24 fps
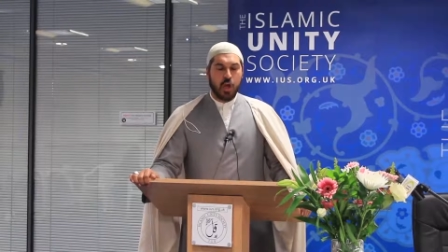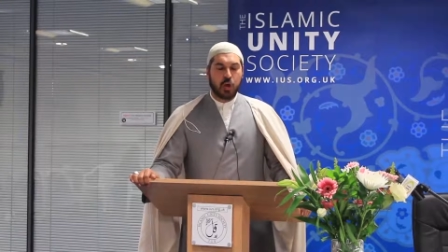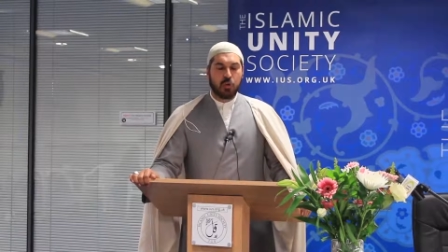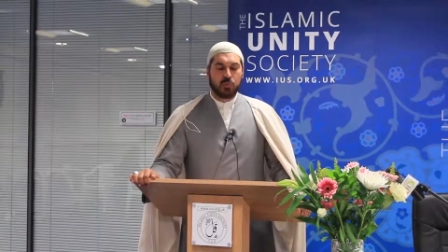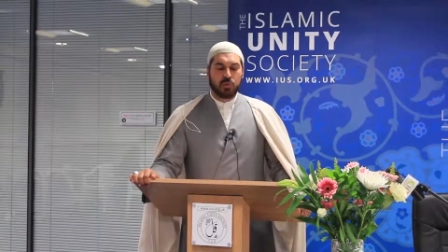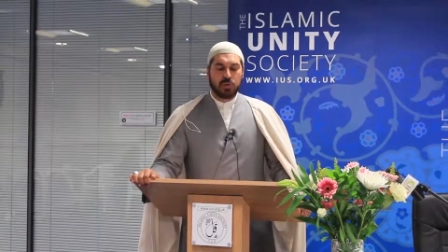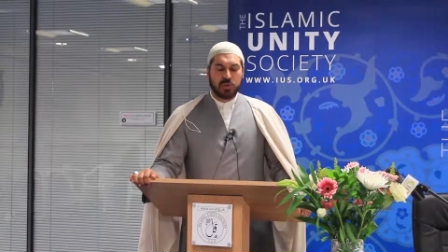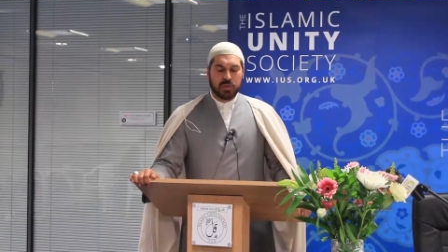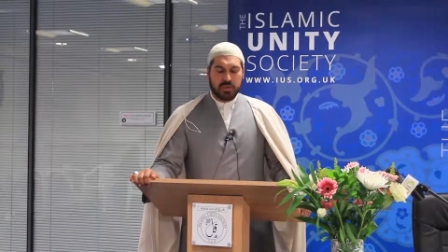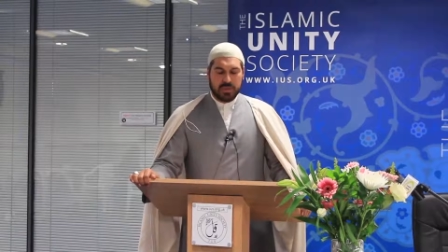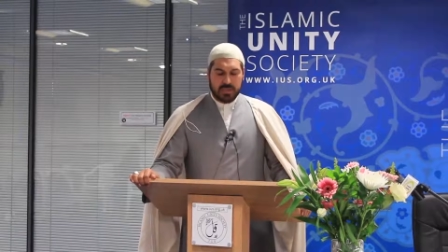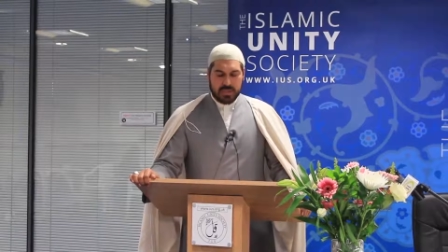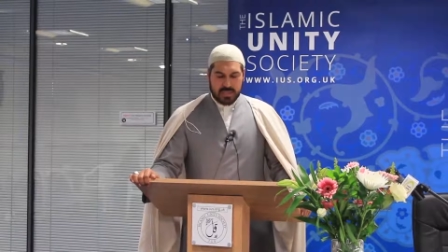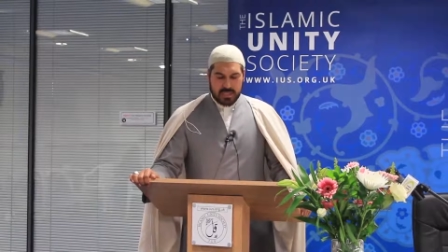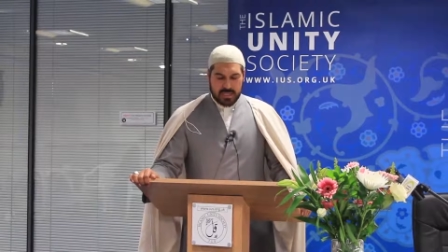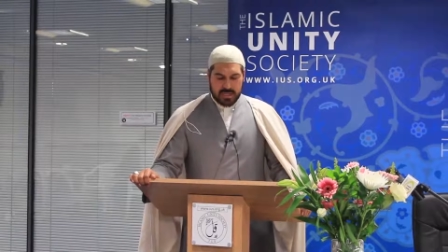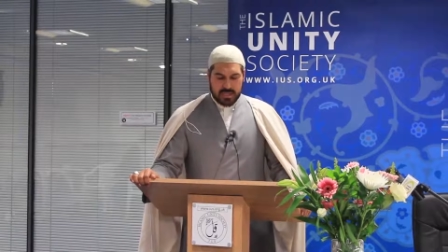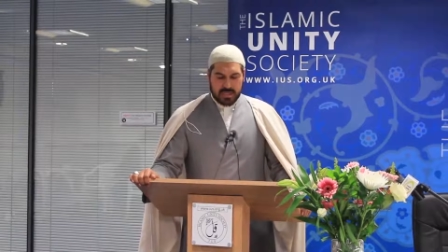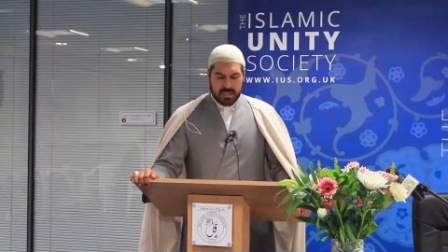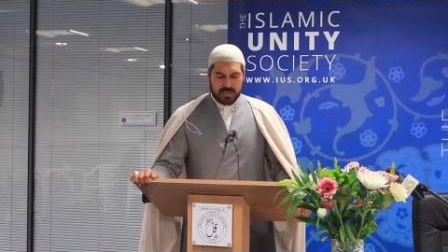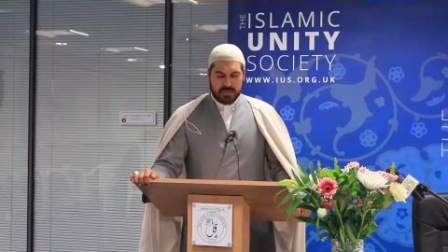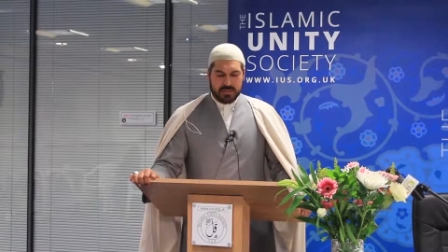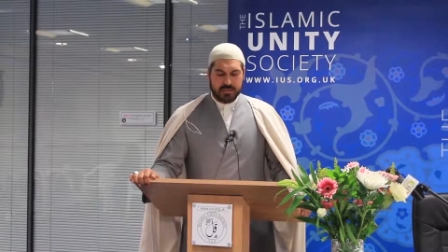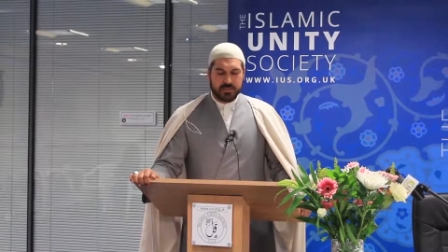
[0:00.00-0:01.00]
will
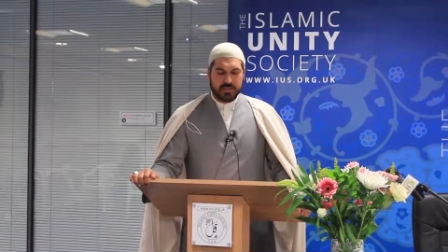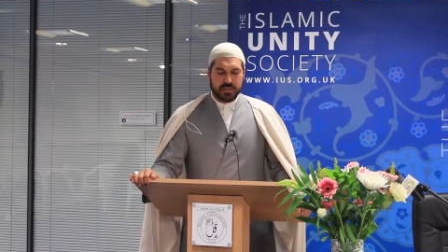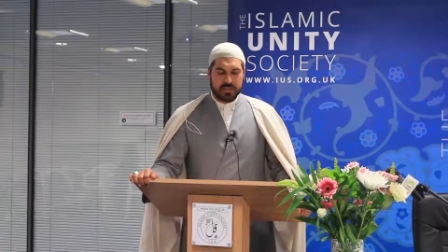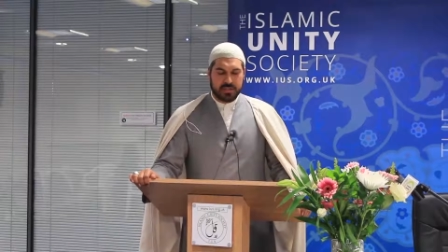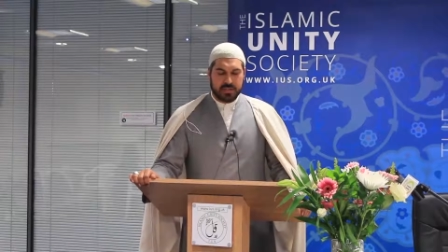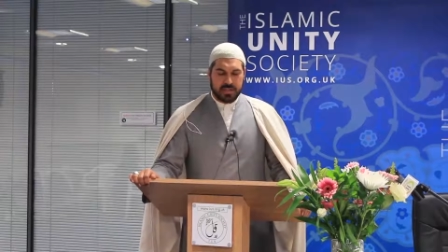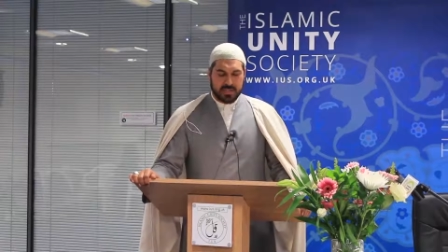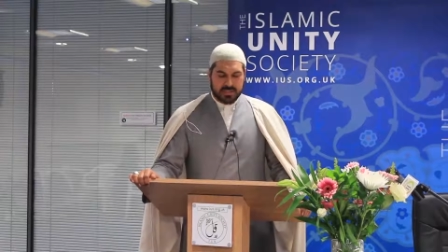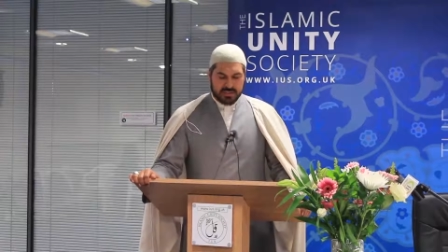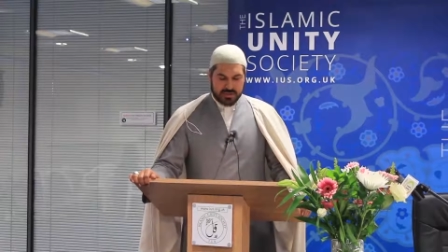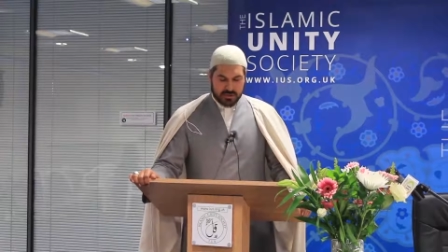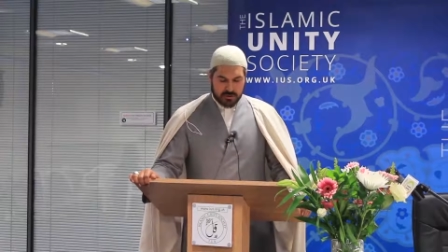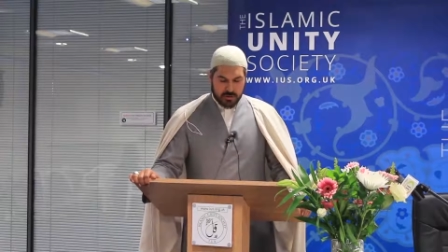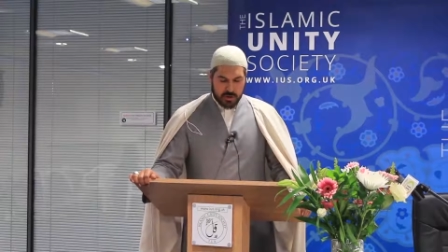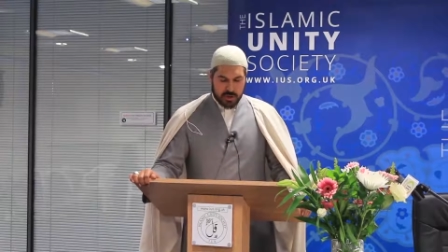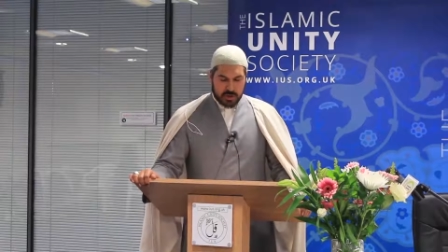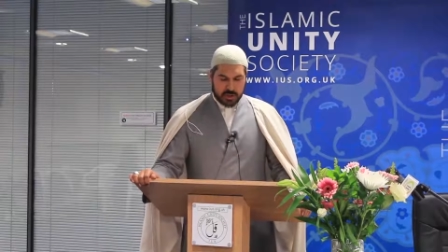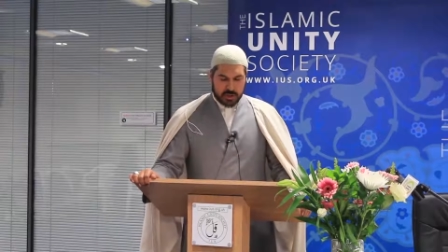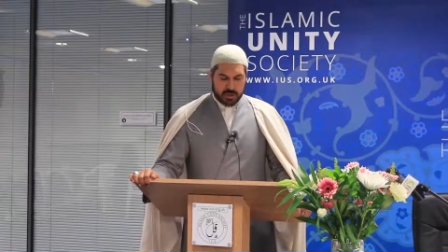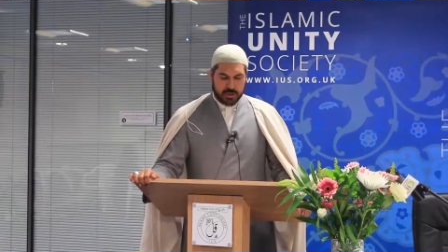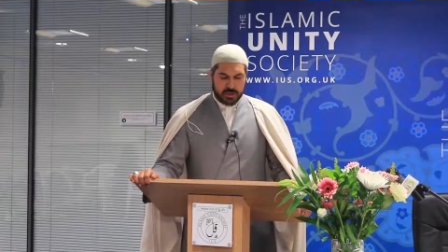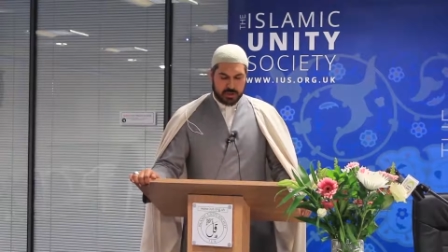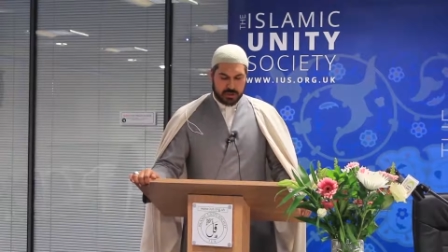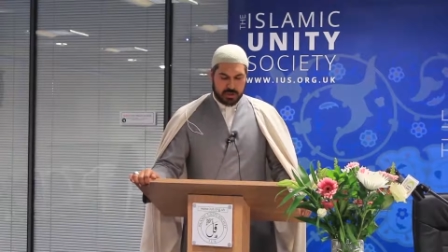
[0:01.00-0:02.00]
lead to the
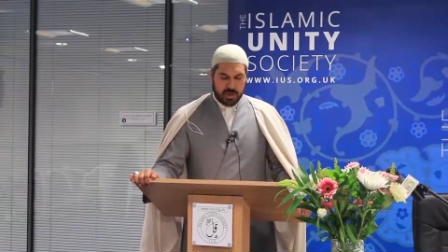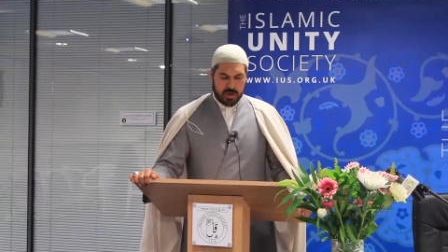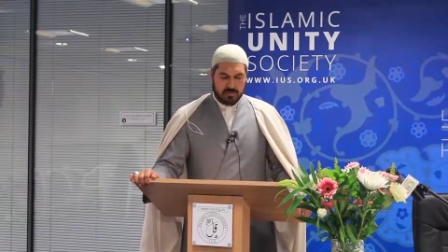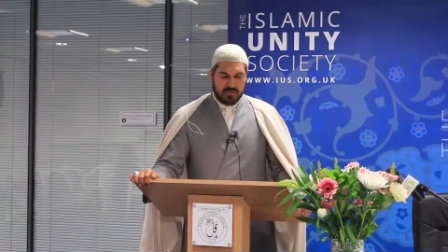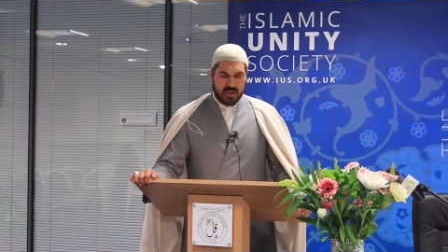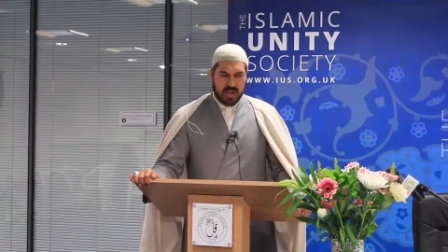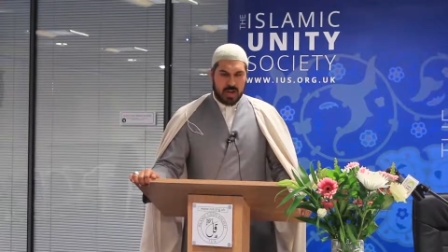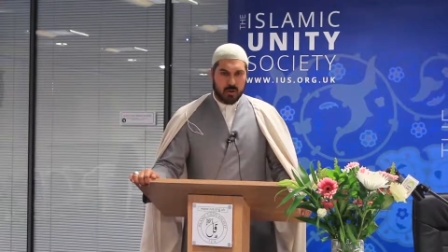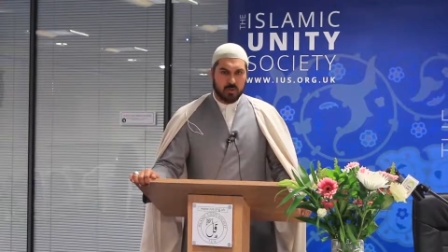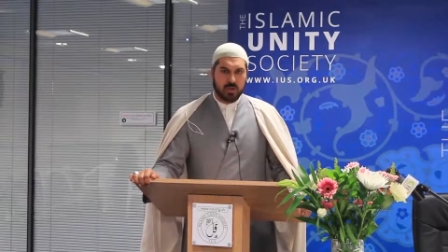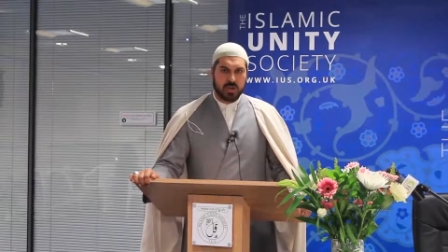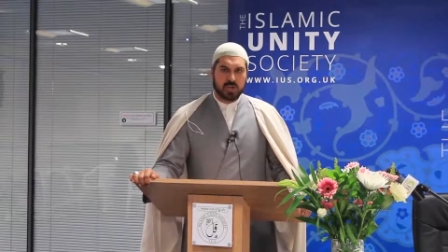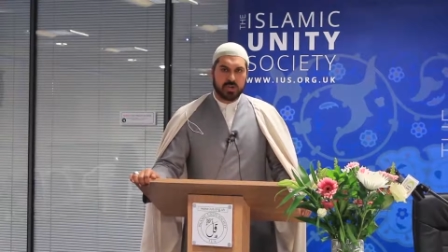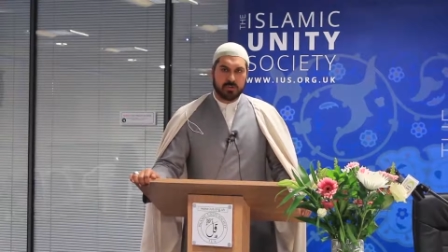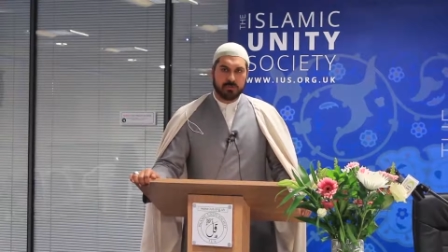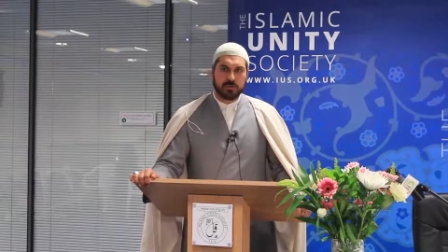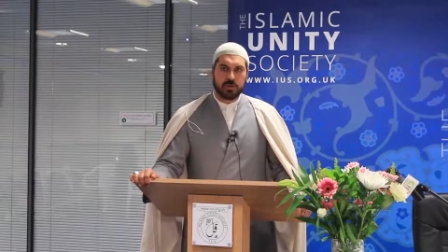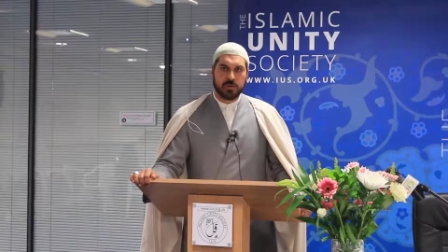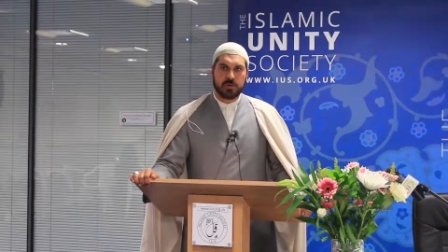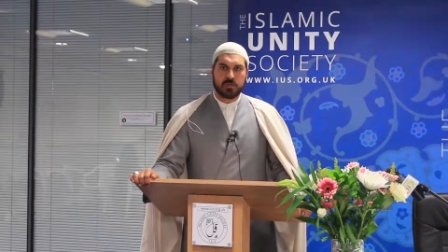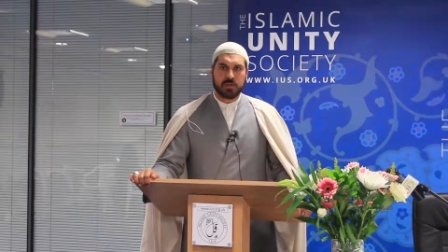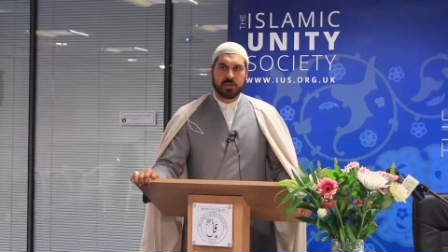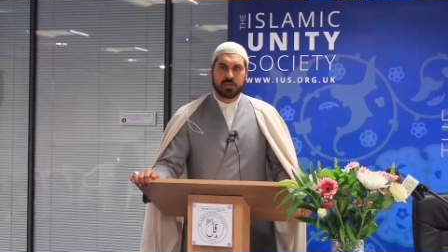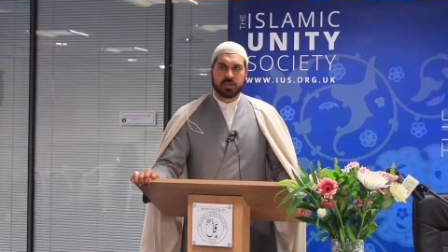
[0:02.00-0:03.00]
destruction of our
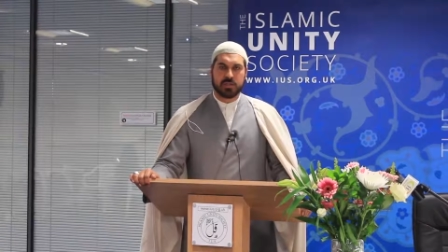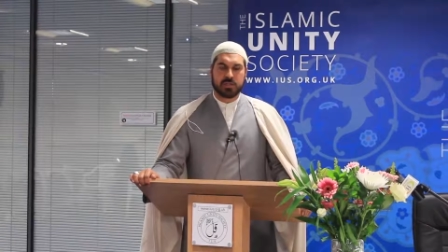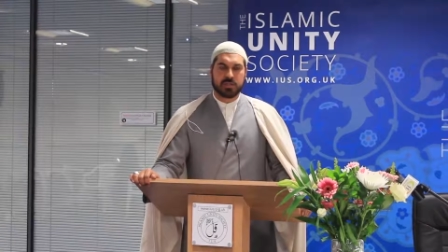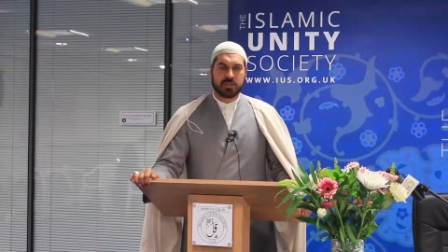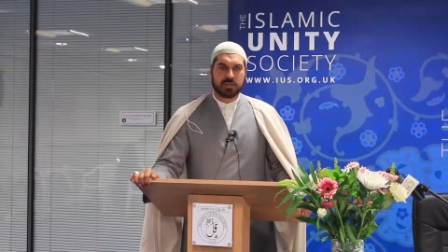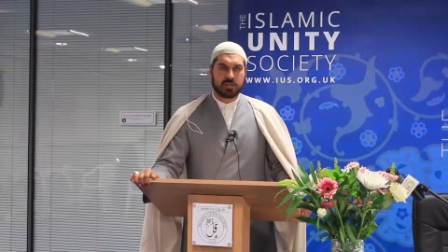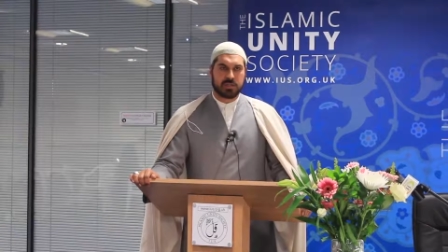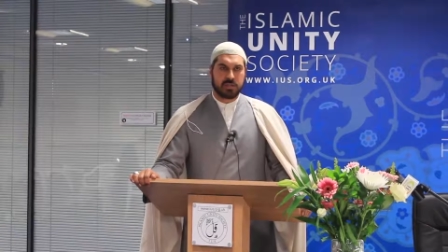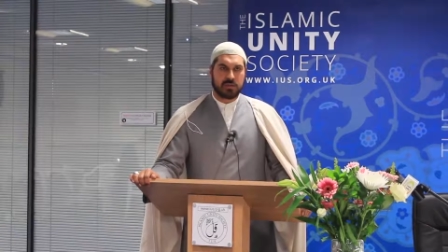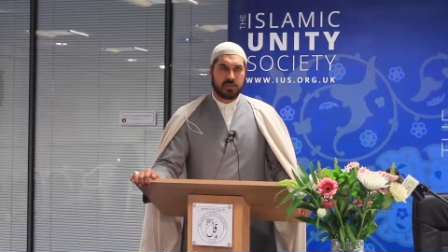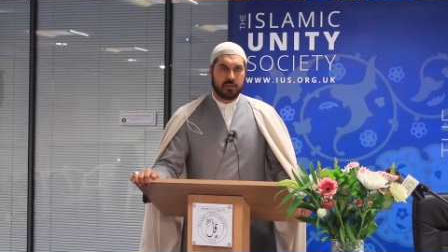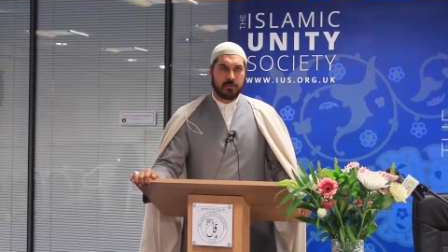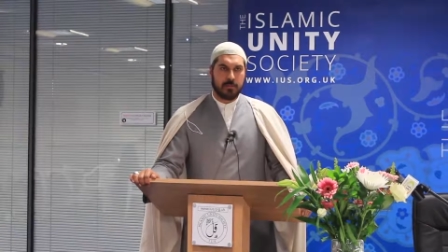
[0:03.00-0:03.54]
communities.